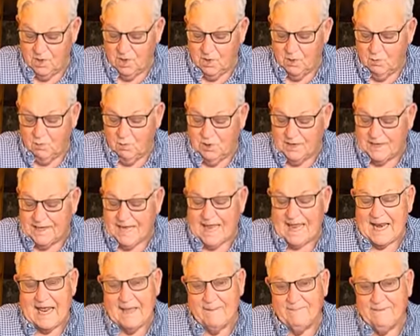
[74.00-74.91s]
We
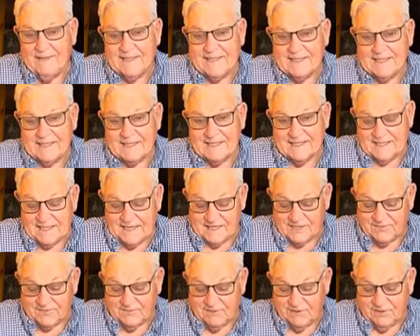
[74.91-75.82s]
cannot be
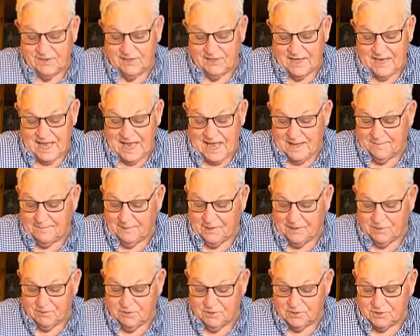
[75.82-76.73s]
successful and happy
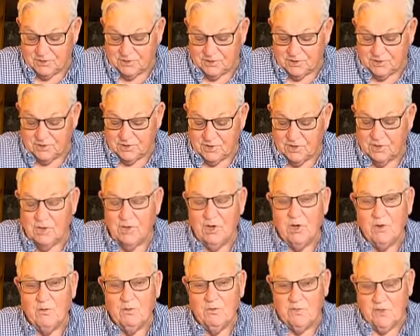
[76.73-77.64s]
Christians
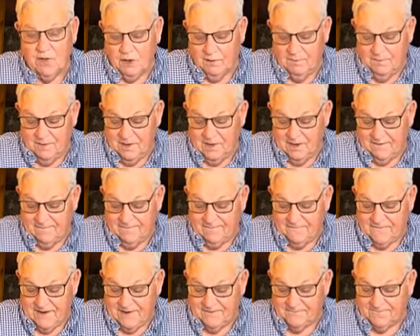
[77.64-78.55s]
without being
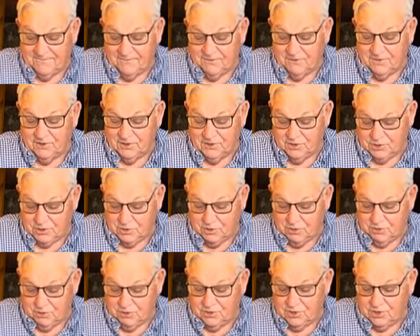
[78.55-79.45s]
faithful in
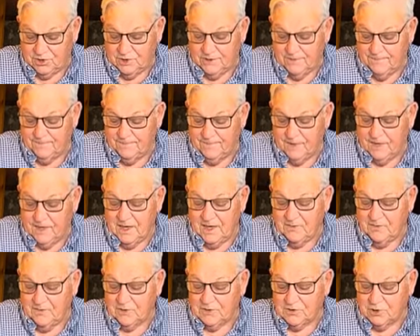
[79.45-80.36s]
church. In
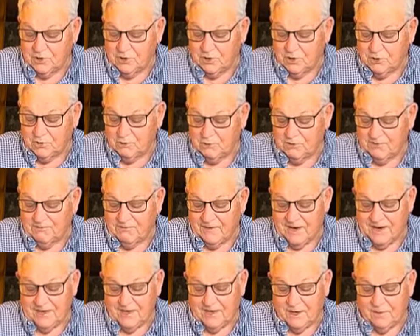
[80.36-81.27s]
the church, we
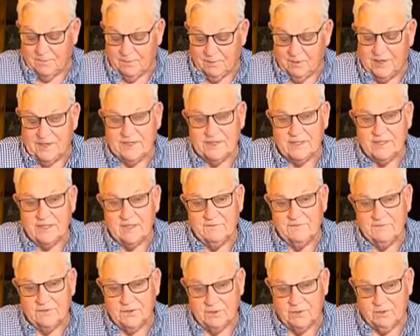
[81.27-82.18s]
find our place of
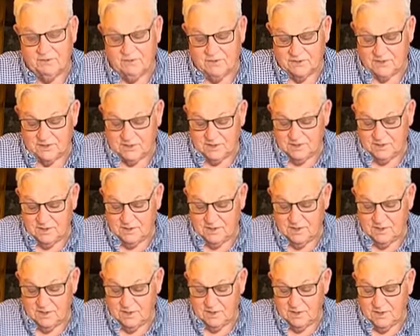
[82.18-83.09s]
service.
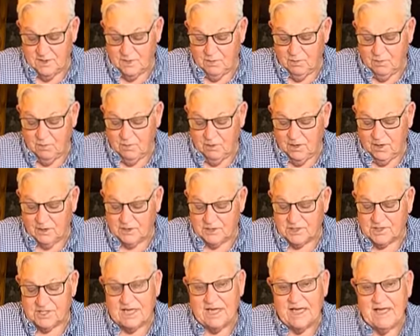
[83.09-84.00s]
We are
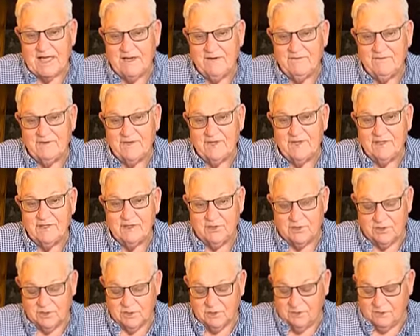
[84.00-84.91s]
saved to
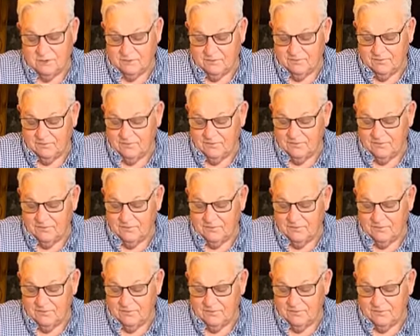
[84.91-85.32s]
serve.